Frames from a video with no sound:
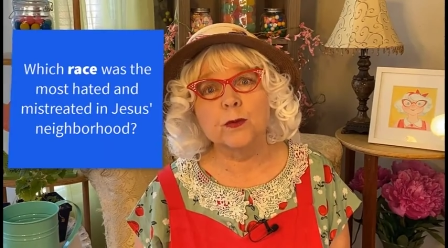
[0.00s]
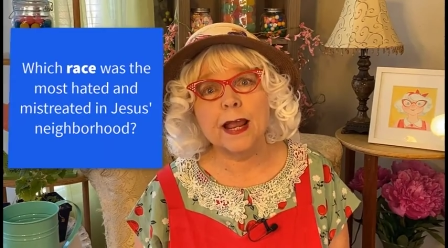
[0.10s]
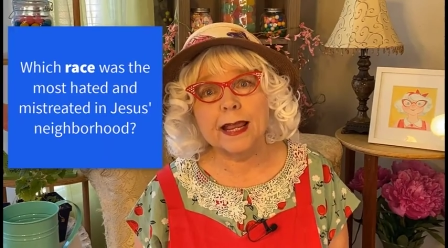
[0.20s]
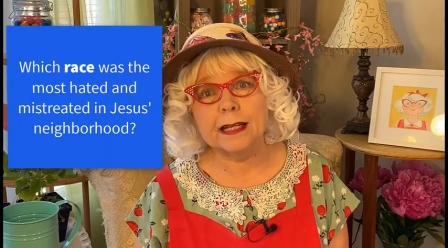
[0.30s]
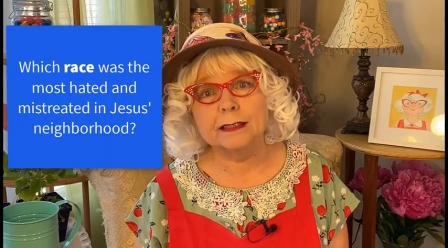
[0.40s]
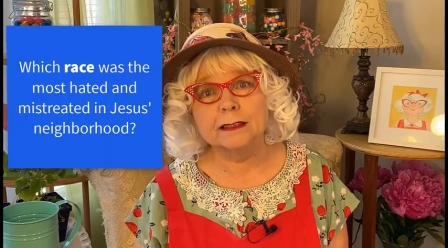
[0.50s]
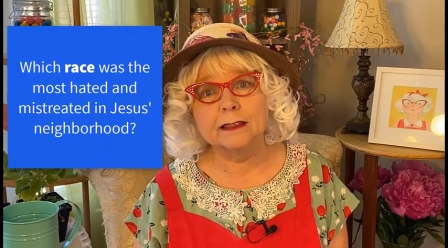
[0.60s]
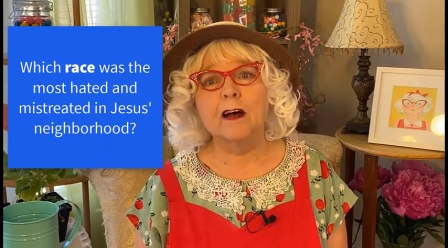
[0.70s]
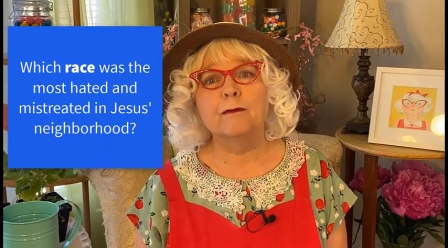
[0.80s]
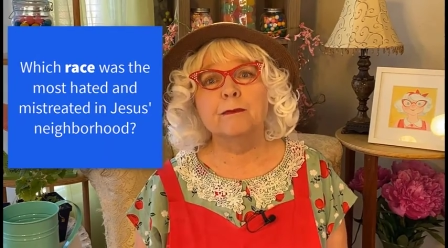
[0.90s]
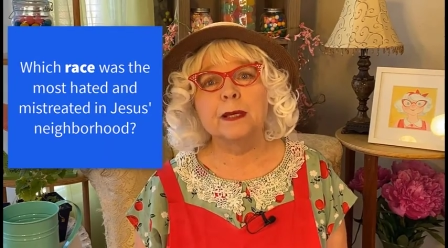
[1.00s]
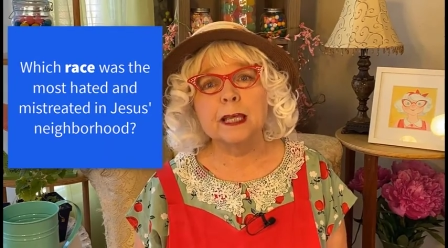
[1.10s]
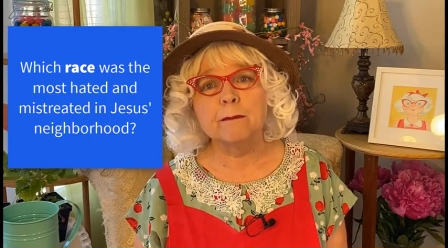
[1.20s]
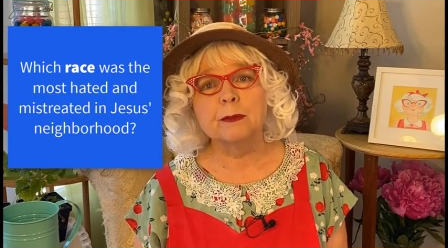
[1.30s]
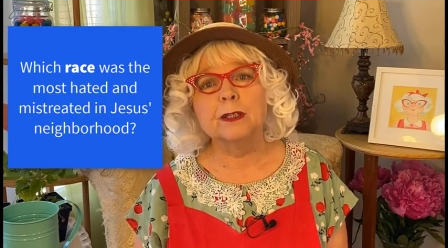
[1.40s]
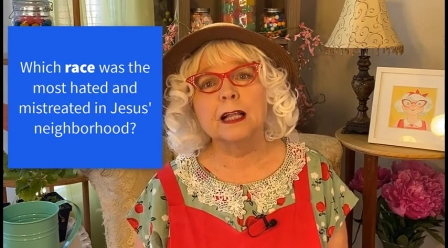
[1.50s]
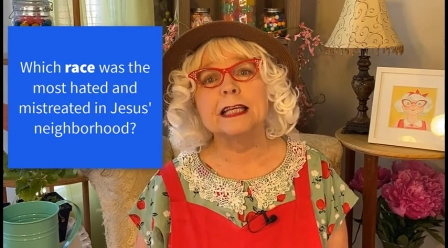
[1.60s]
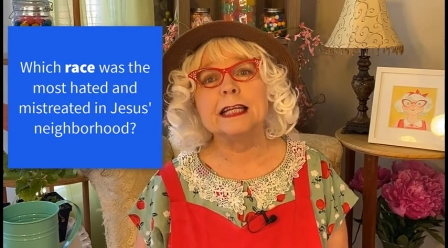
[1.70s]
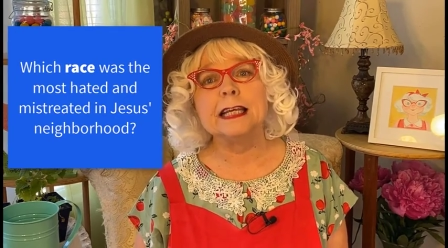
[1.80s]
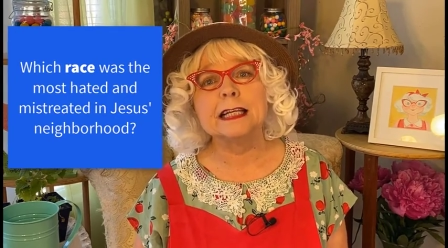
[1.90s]
race of people
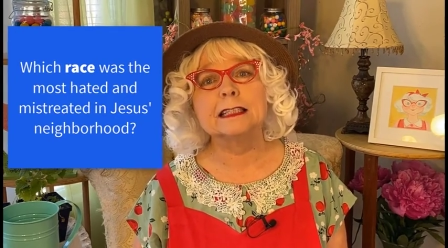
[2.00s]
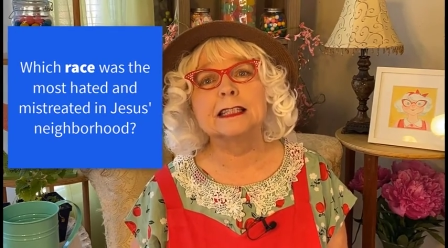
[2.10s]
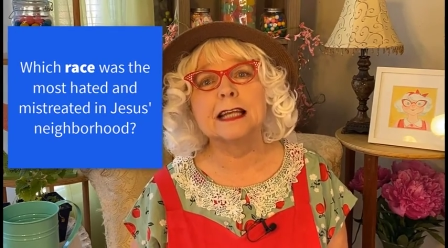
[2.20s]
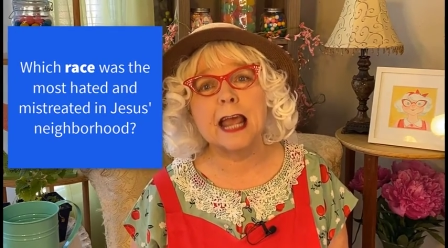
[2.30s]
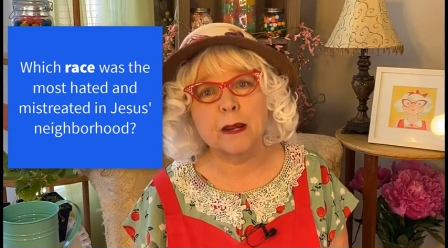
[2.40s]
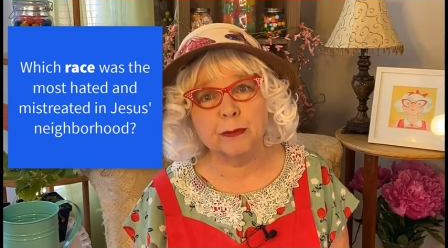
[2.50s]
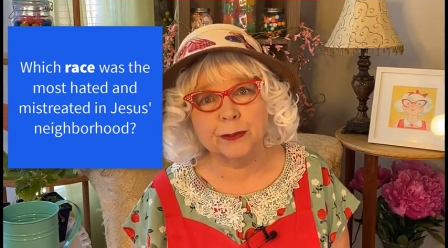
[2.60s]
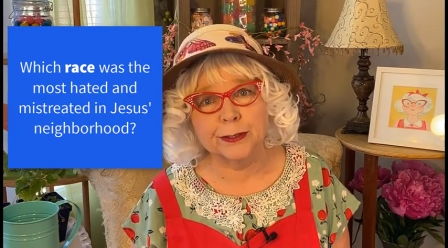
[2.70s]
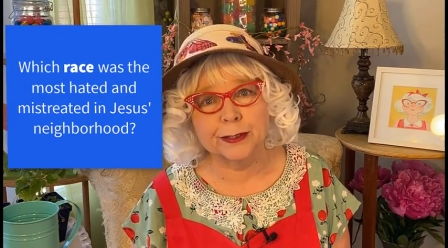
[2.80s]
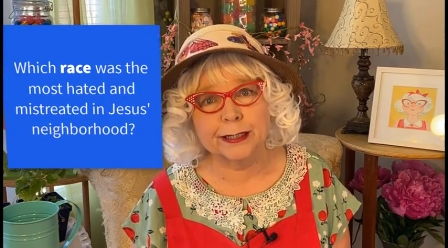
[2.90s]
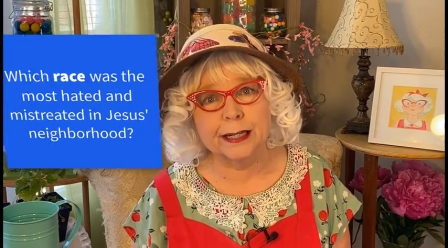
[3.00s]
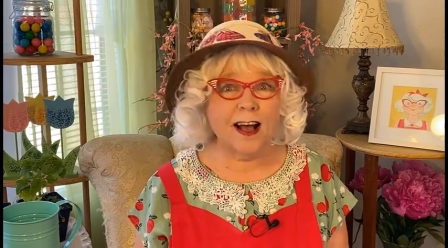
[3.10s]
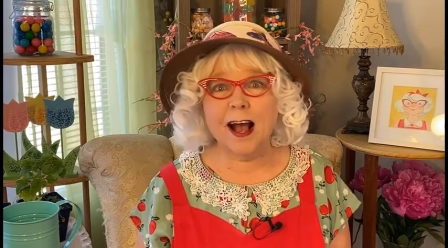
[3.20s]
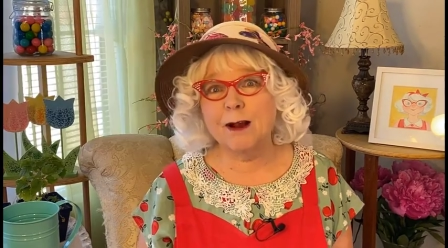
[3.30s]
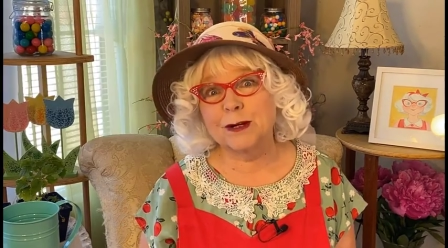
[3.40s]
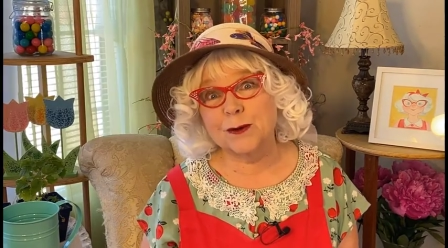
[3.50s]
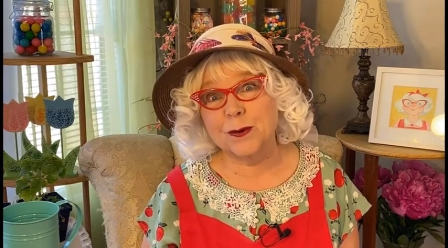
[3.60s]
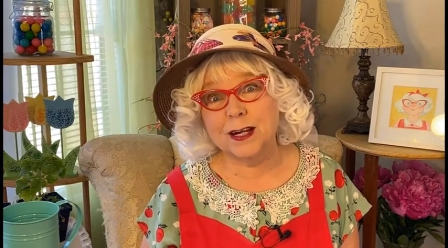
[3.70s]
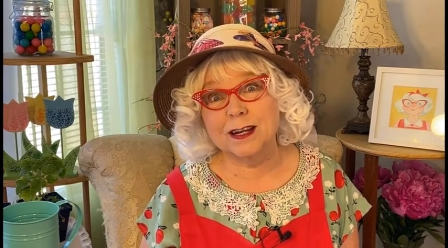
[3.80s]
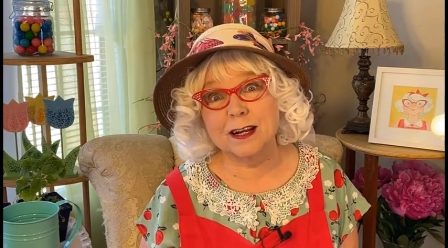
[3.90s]
in his neighborhood. Uh, I
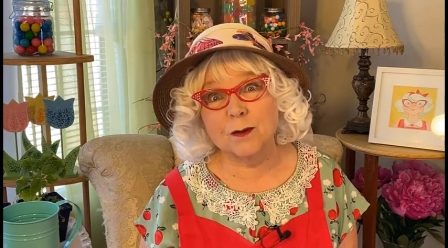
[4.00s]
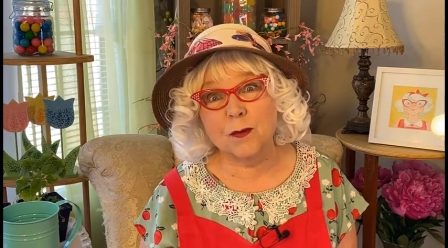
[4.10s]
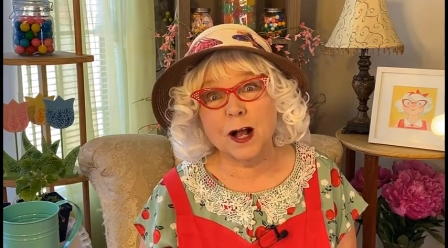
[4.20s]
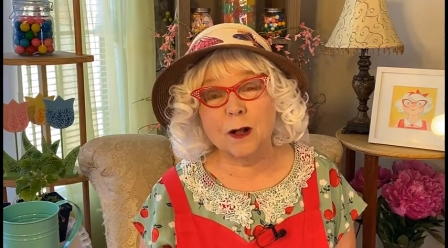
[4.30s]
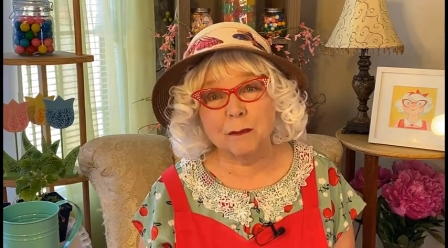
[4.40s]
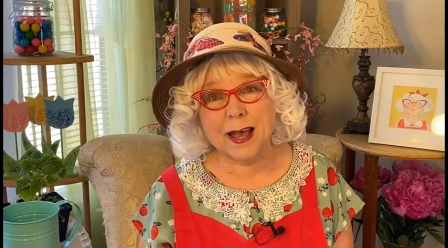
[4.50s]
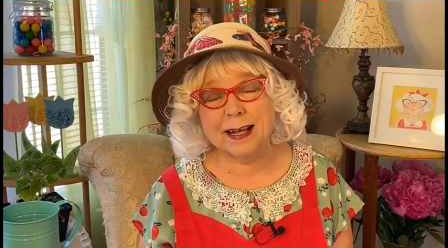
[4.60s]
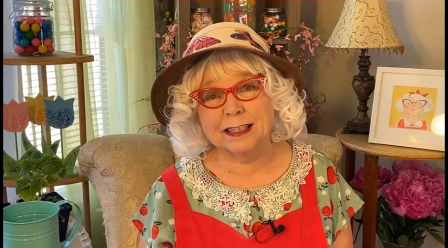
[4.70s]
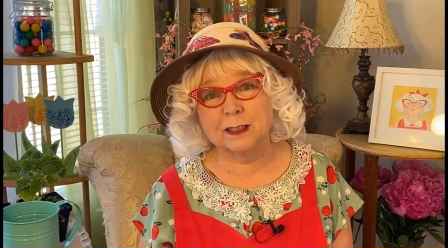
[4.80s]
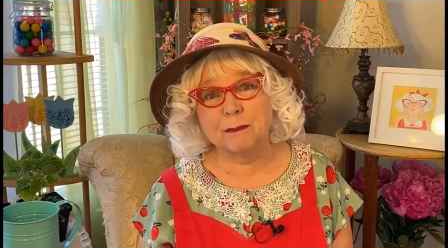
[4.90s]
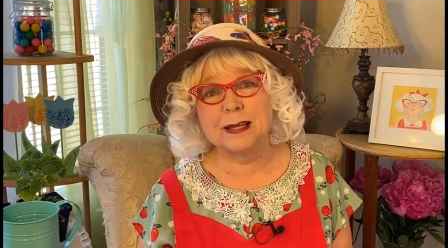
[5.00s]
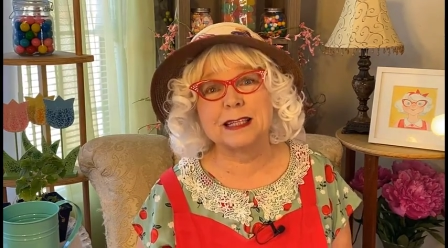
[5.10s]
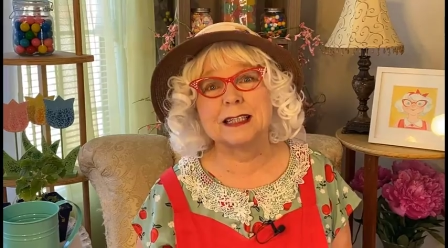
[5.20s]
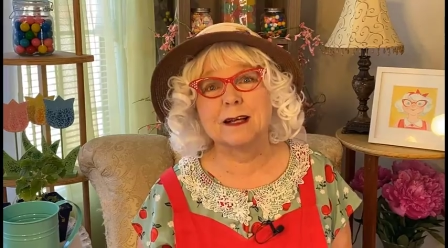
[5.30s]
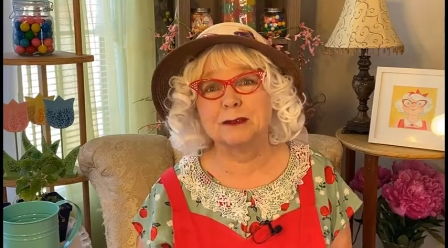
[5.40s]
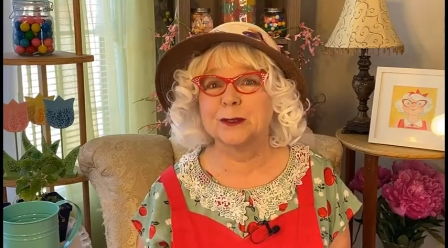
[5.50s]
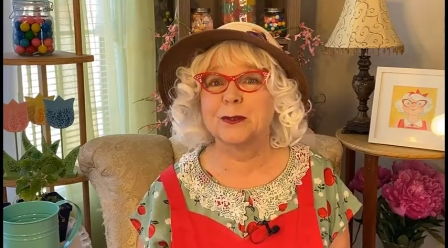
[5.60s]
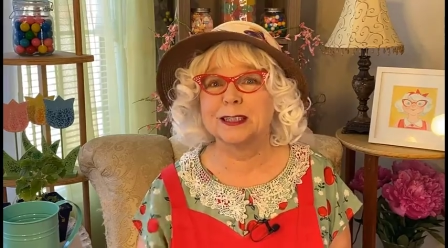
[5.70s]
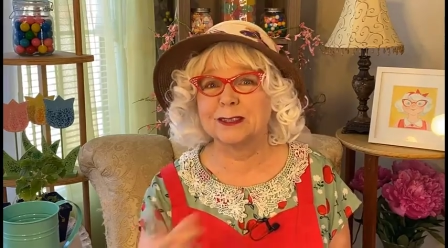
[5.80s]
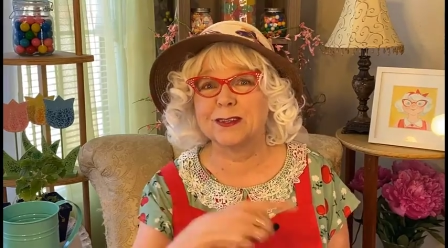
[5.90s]
recorded it a while back as a bedtime
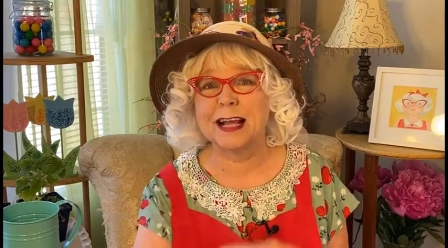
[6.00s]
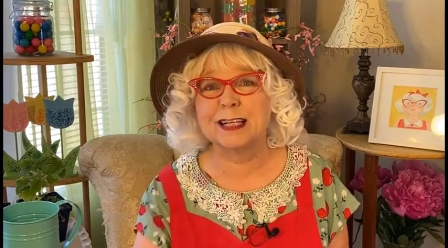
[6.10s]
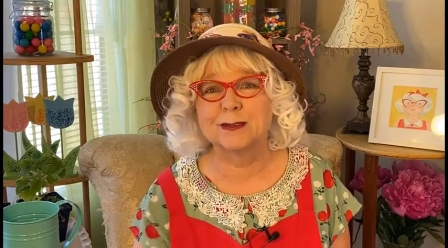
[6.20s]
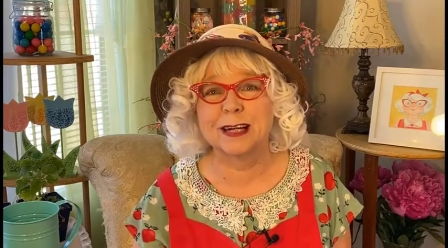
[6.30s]
story, so that's